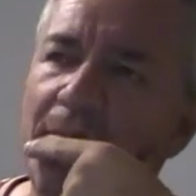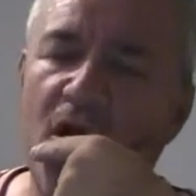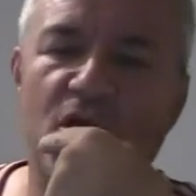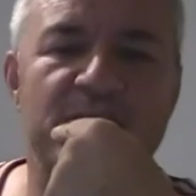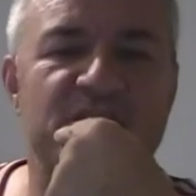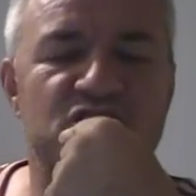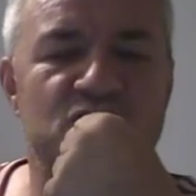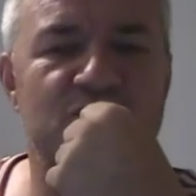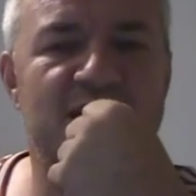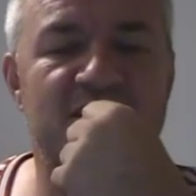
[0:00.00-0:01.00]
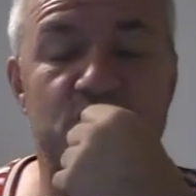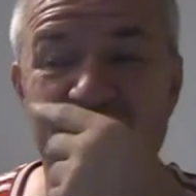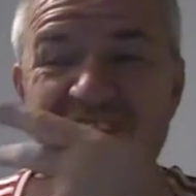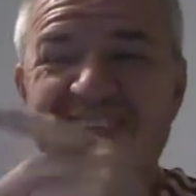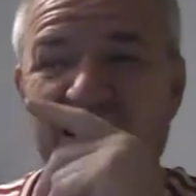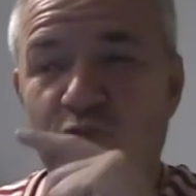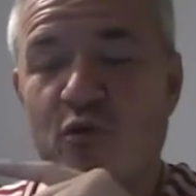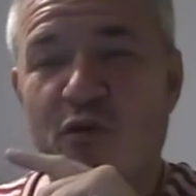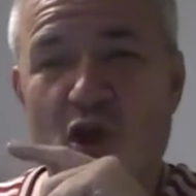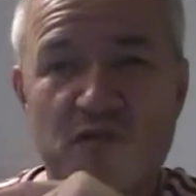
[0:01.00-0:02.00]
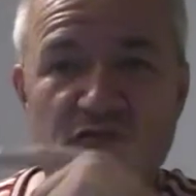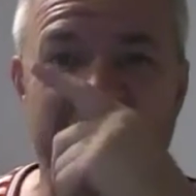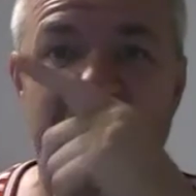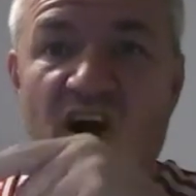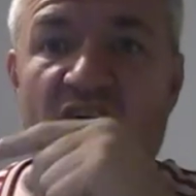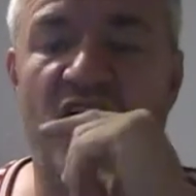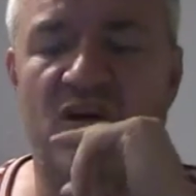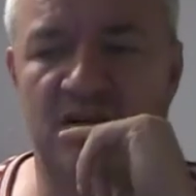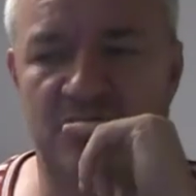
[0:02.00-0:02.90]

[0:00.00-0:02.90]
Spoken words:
home in a suitcase. Well, this time we're going over in car.